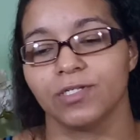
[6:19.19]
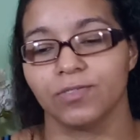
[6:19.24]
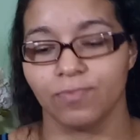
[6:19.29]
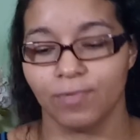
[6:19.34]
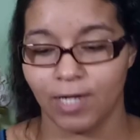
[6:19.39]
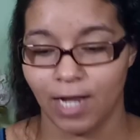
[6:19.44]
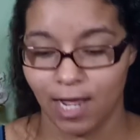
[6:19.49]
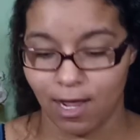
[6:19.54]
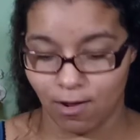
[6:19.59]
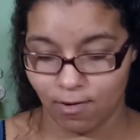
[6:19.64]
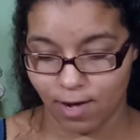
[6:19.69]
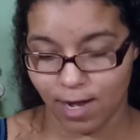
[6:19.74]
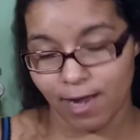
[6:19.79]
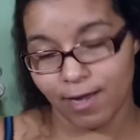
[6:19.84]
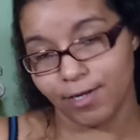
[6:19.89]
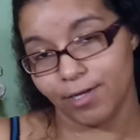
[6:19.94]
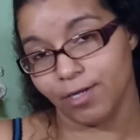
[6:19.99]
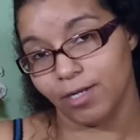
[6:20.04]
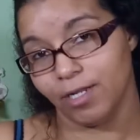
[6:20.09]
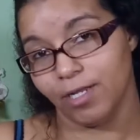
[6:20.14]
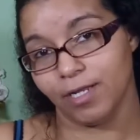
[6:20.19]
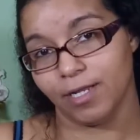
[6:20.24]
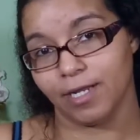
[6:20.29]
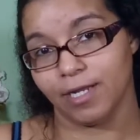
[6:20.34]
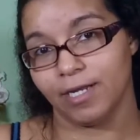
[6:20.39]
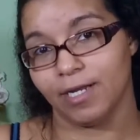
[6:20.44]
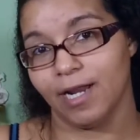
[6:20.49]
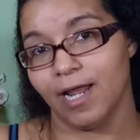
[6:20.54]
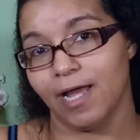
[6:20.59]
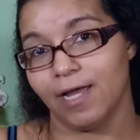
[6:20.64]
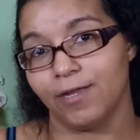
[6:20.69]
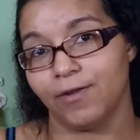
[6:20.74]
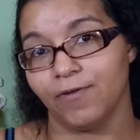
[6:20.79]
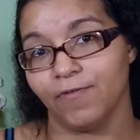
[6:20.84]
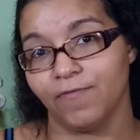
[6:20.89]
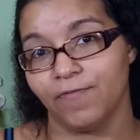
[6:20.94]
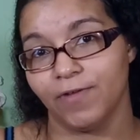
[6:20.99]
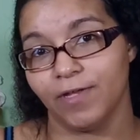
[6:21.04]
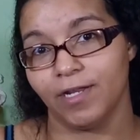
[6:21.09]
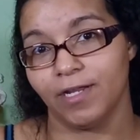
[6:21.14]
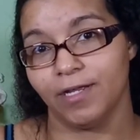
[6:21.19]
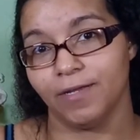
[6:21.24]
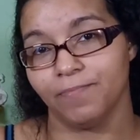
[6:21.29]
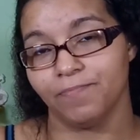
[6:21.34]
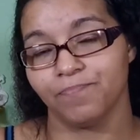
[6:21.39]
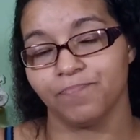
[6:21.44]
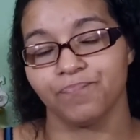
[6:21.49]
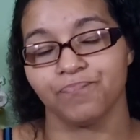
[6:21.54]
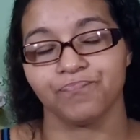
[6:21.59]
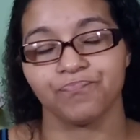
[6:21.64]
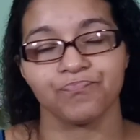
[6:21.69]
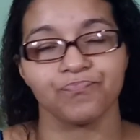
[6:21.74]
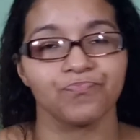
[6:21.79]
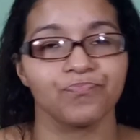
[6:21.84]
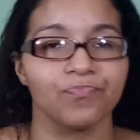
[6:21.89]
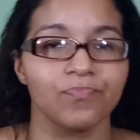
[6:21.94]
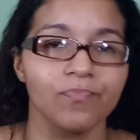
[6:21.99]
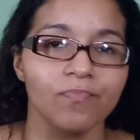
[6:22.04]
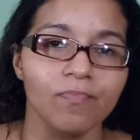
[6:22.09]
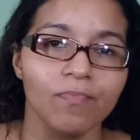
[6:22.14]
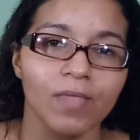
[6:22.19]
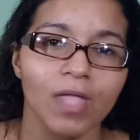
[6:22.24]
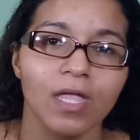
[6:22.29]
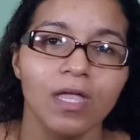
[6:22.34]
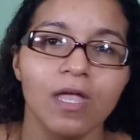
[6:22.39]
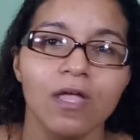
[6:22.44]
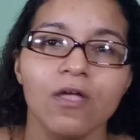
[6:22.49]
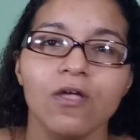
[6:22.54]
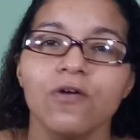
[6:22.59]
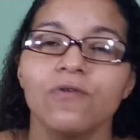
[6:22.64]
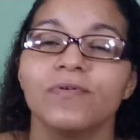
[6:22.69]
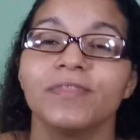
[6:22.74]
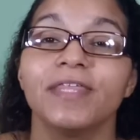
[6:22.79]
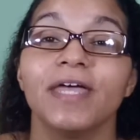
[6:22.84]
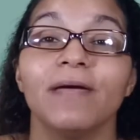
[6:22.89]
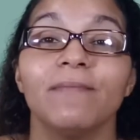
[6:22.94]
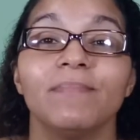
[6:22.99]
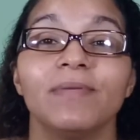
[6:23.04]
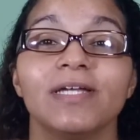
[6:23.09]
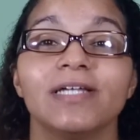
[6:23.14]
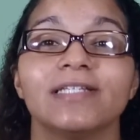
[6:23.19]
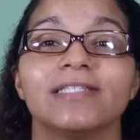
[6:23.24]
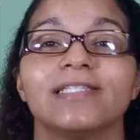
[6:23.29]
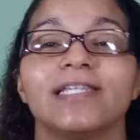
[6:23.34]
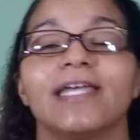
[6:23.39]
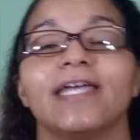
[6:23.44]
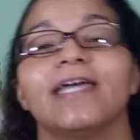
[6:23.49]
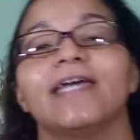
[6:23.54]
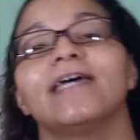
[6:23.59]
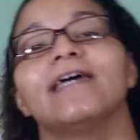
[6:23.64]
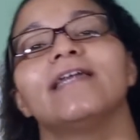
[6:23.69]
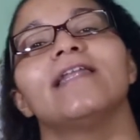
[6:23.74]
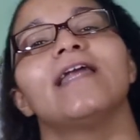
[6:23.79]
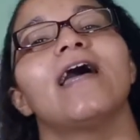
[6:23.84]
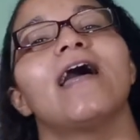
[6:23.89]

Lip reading: Rely on how you're looking and how you're feeling. With that being said,